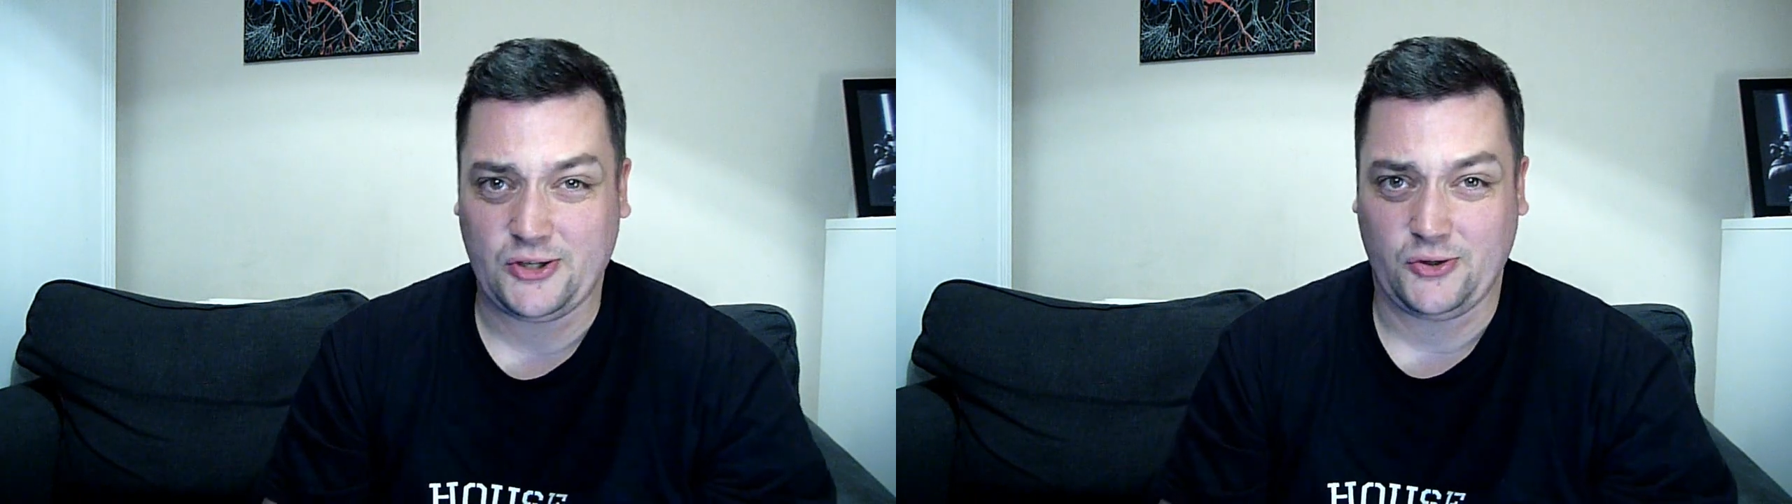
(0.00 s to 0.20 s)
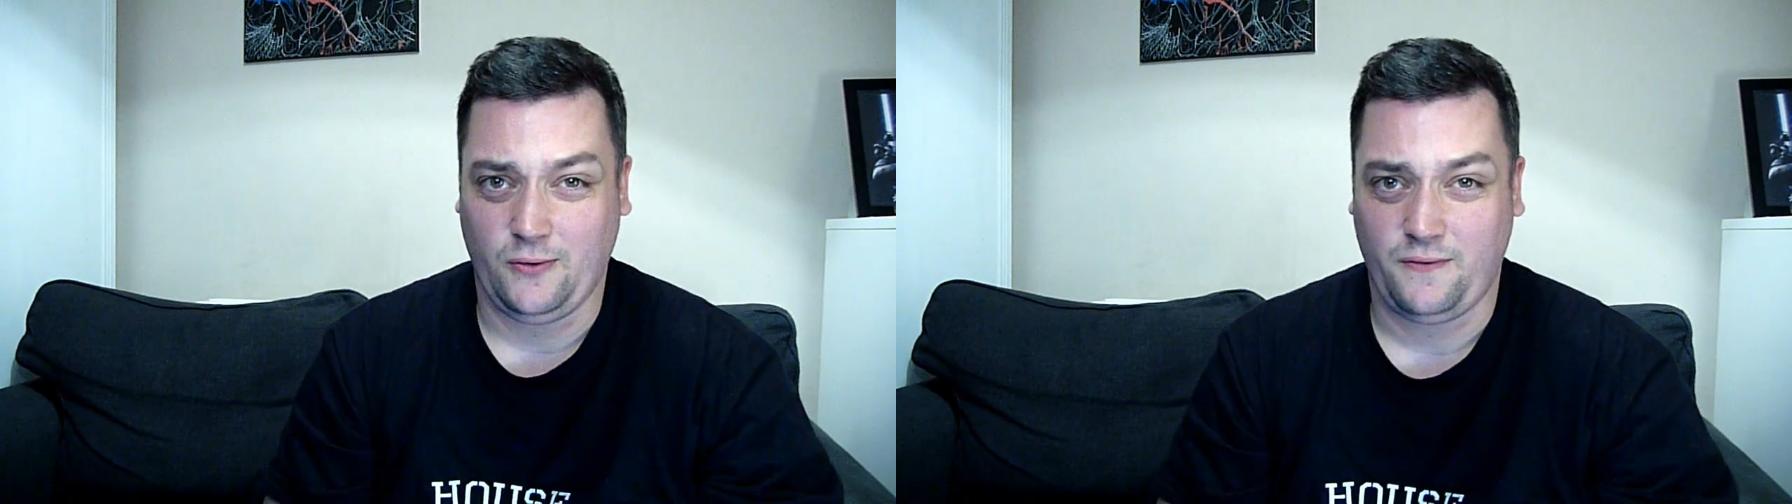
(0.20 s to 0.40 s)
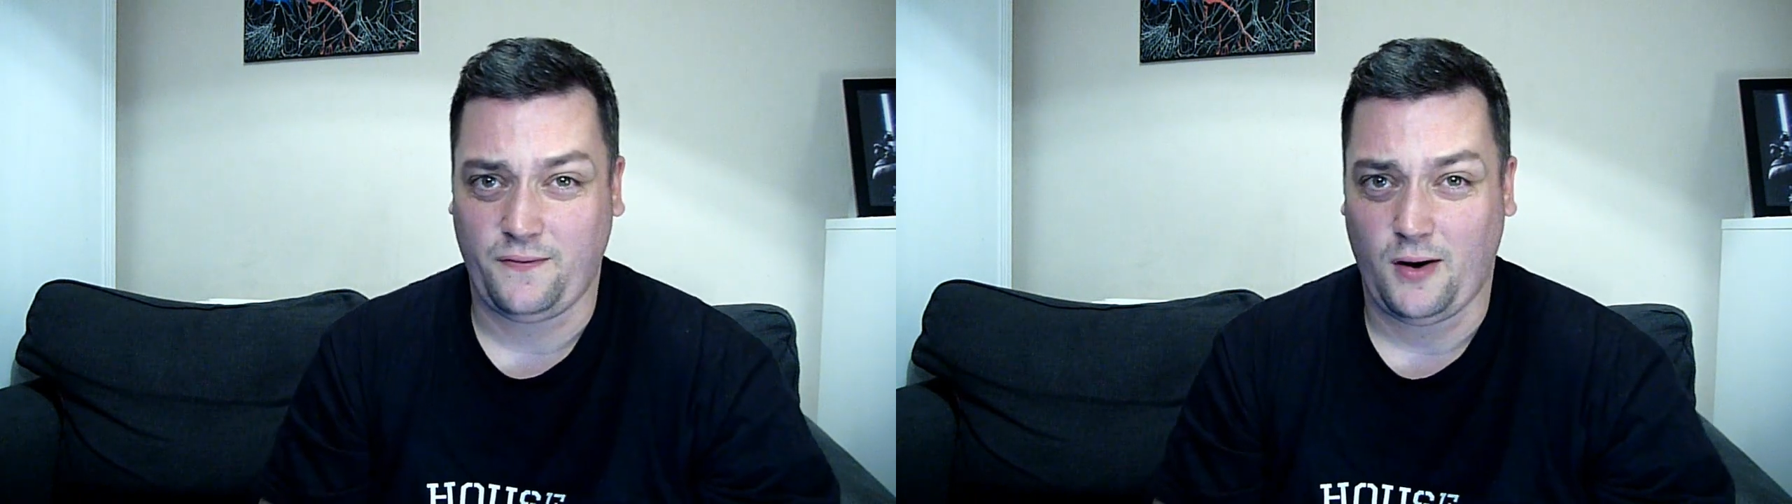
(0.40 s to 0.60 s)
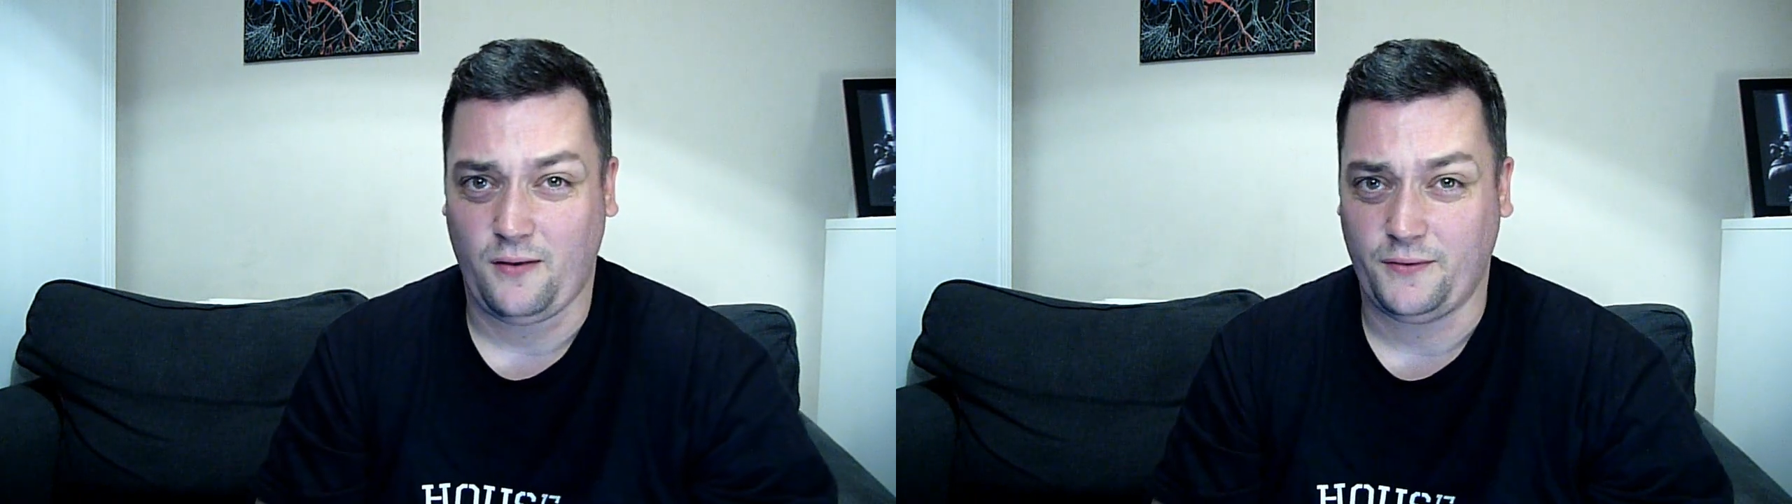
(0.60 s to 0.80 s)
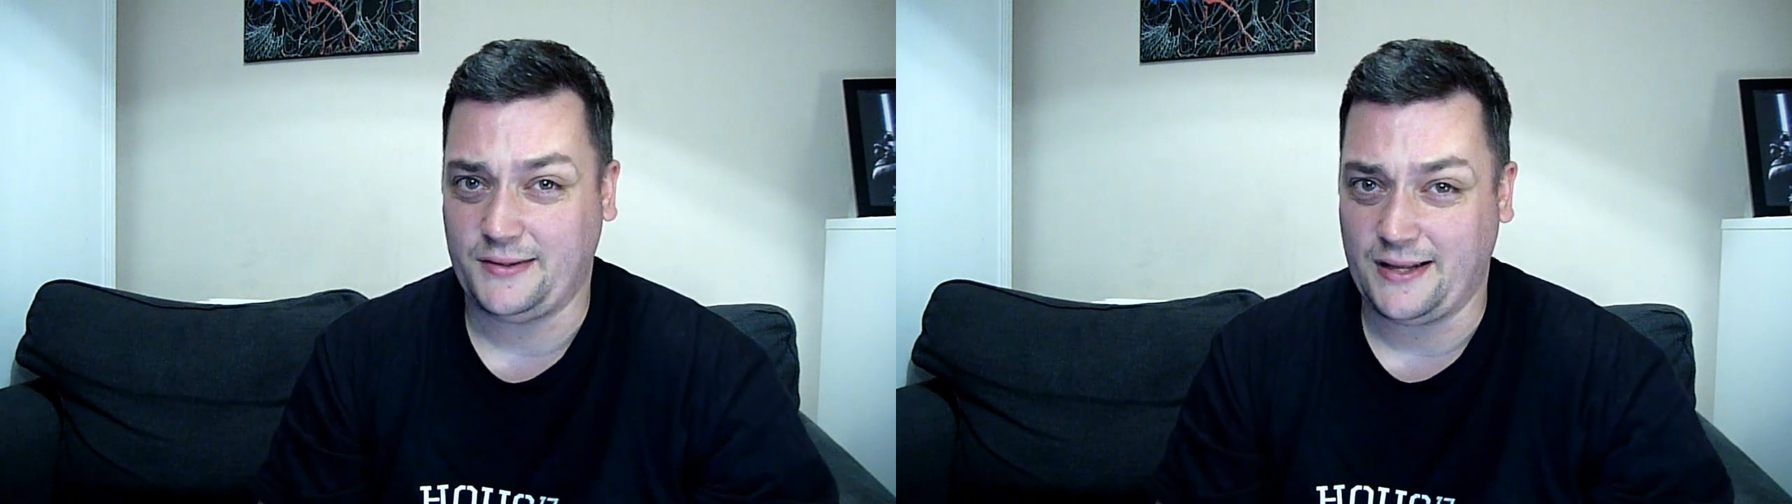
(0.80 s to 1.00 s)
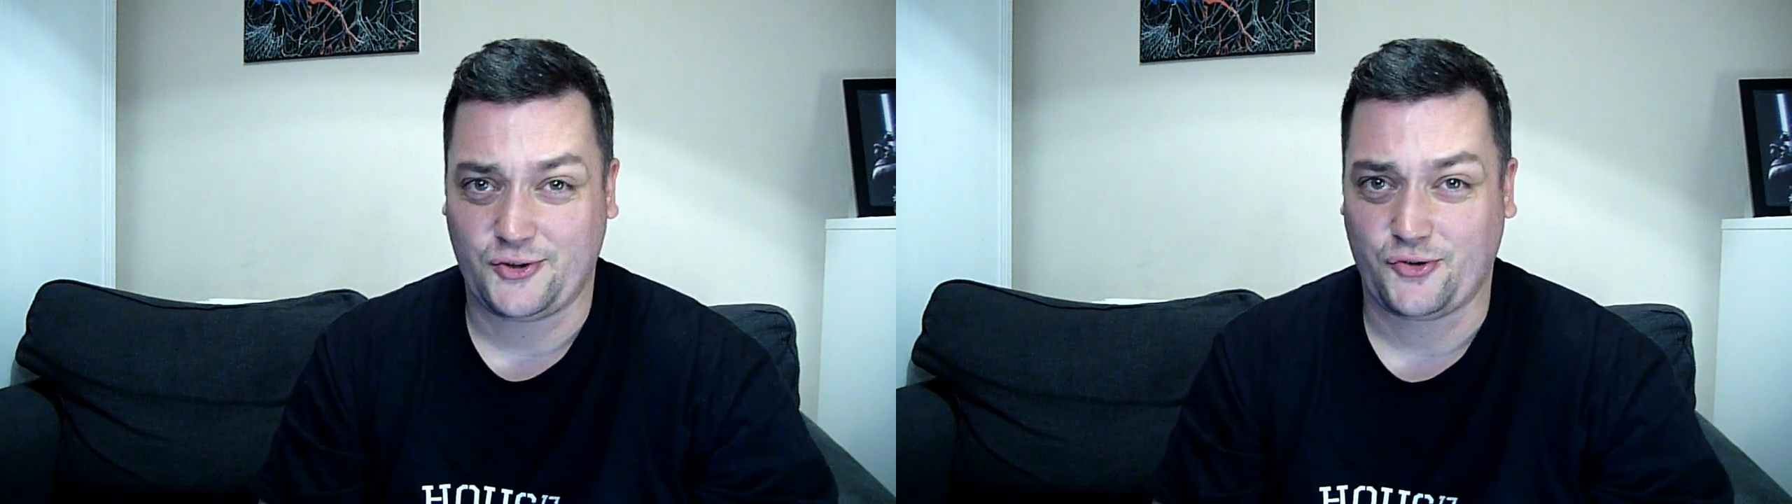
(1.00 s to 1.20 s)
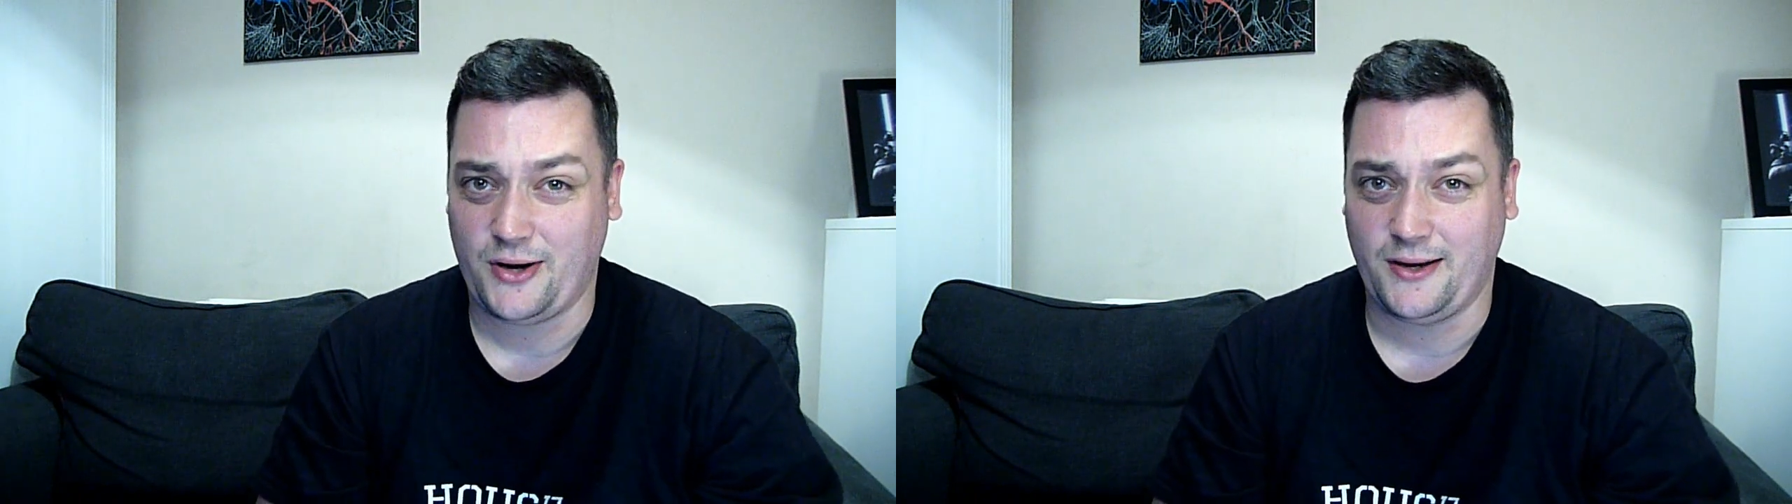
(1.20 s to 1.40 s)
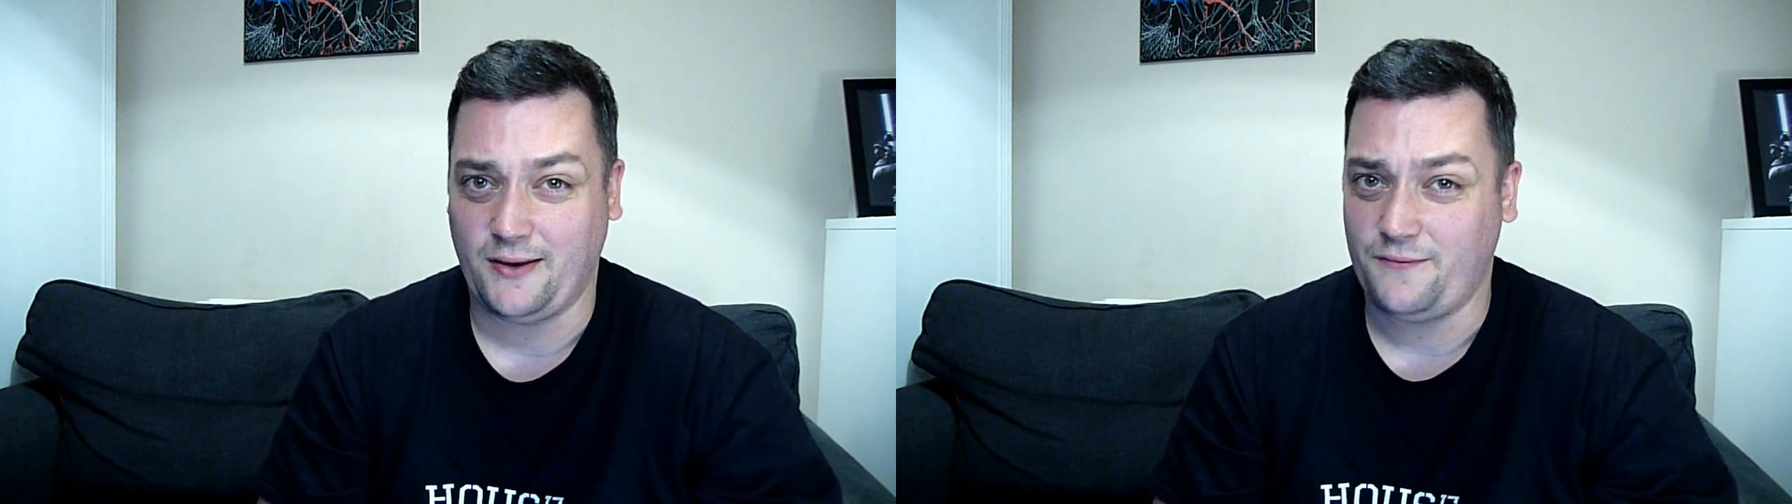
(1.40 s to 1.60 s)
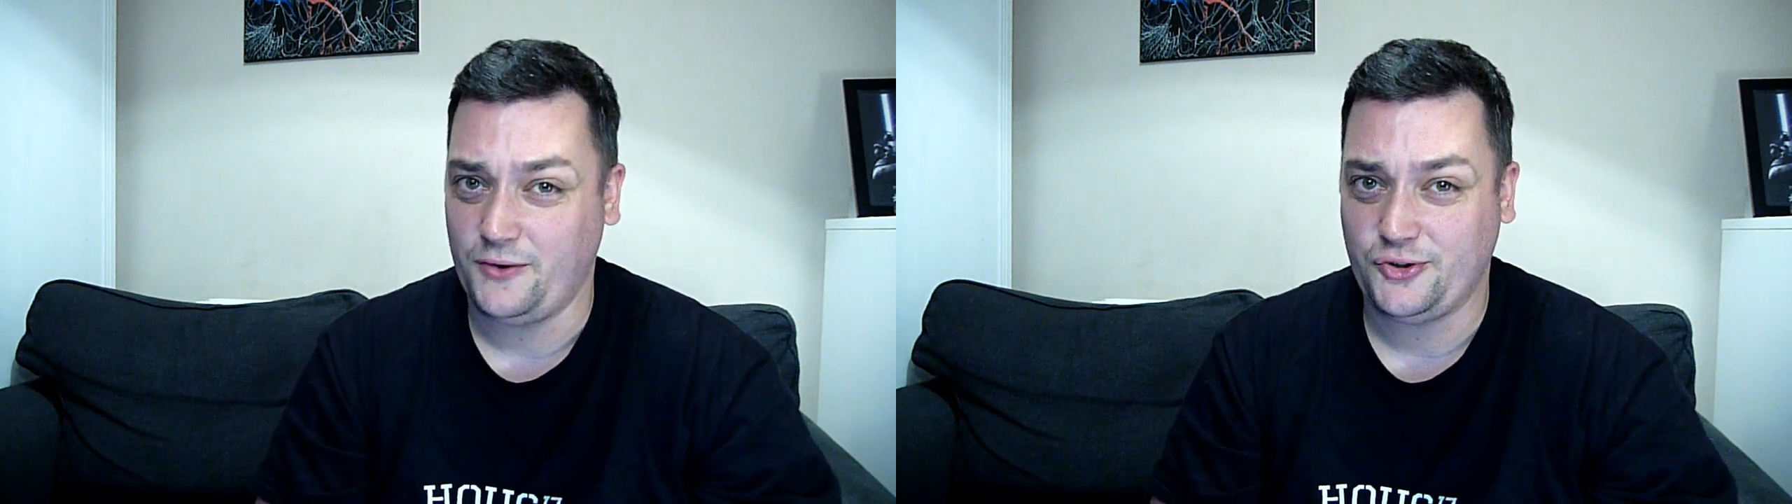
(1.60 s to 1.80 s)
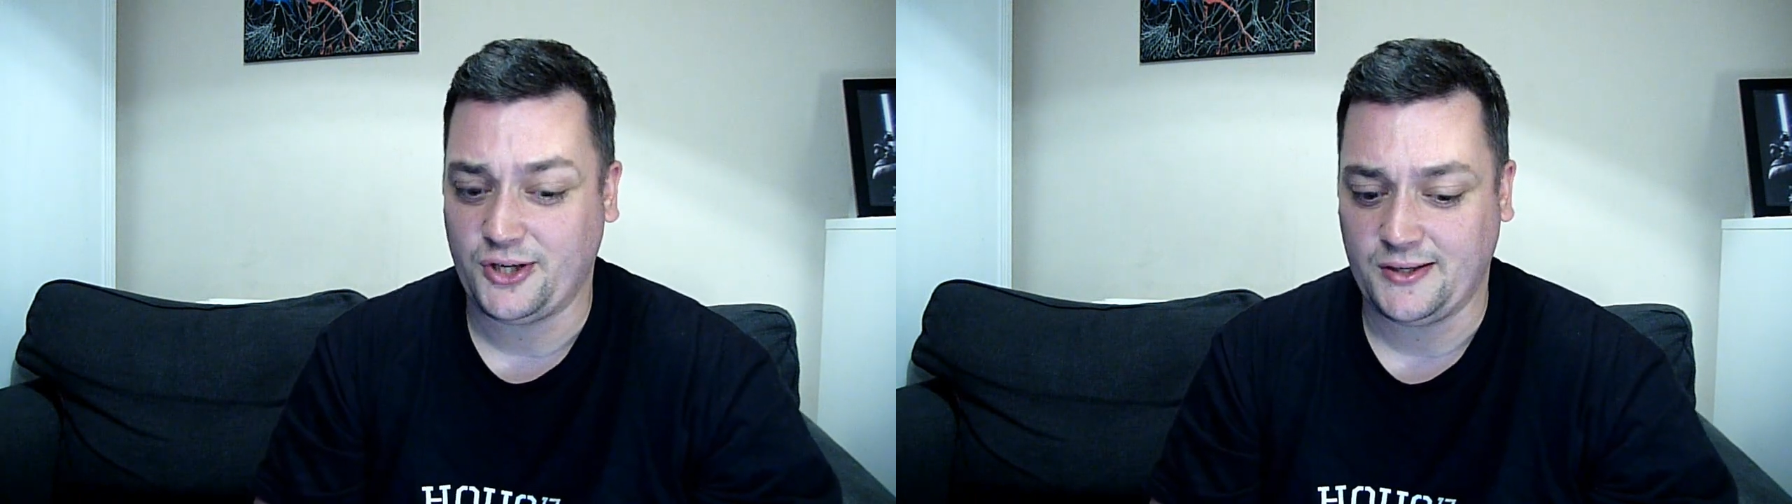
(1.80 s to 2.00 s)
so far for Death Stranding in
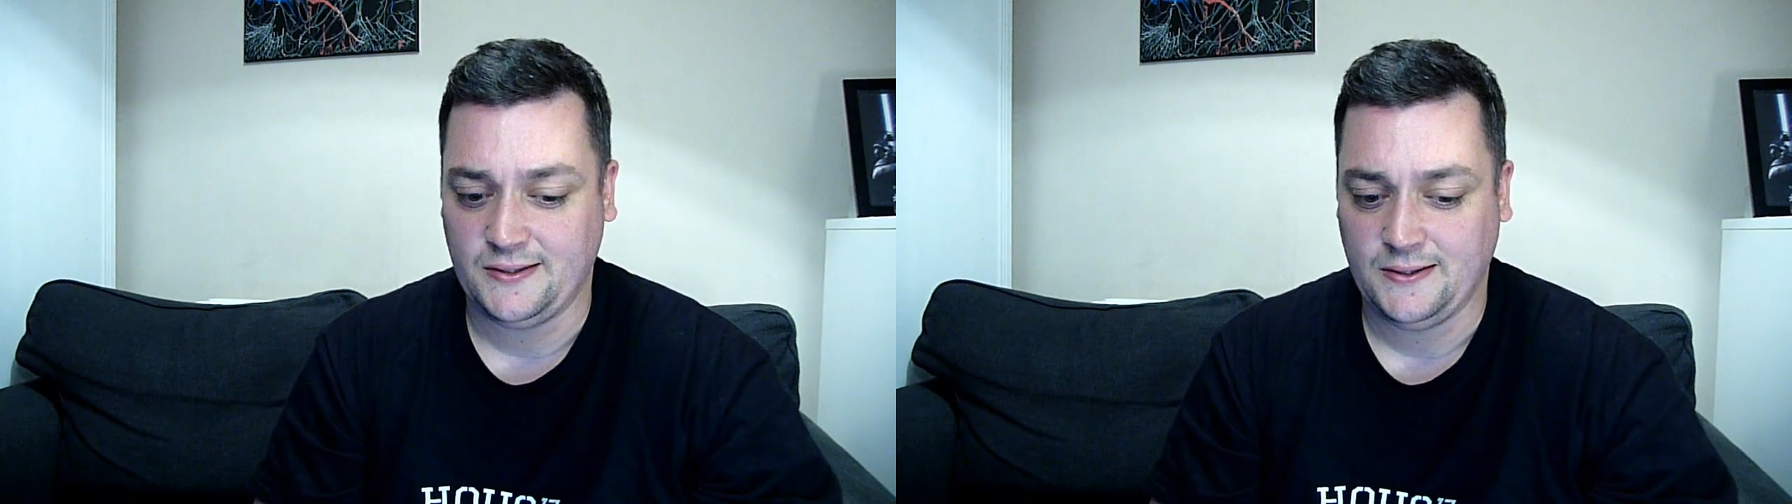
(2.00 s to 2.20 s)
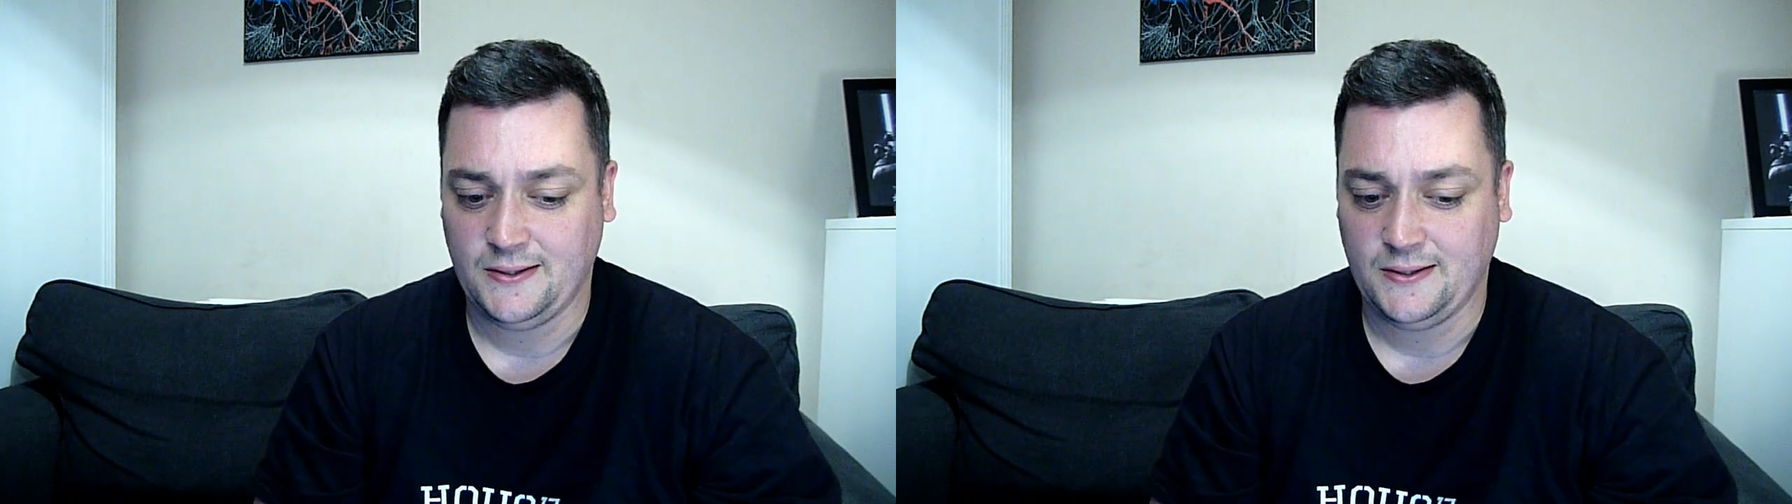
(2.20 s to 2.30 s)
future.